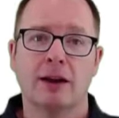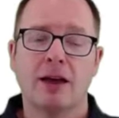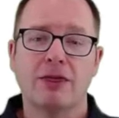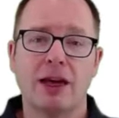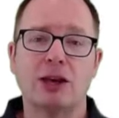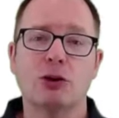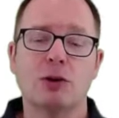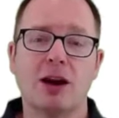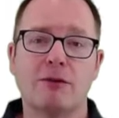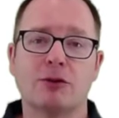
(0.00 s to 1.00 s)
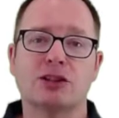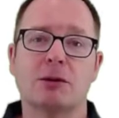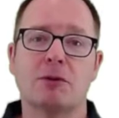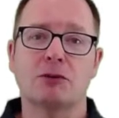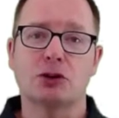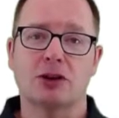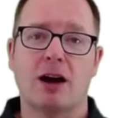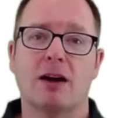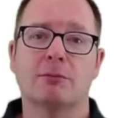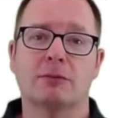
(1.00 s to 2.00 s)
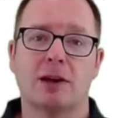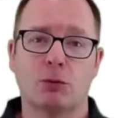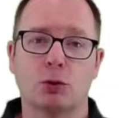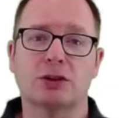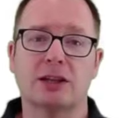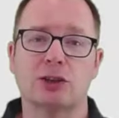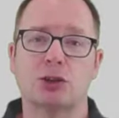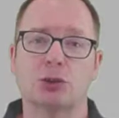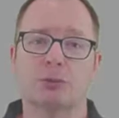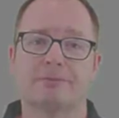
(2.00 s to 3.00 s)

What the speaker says: Thank you again for some of your time, and we'll see you soon.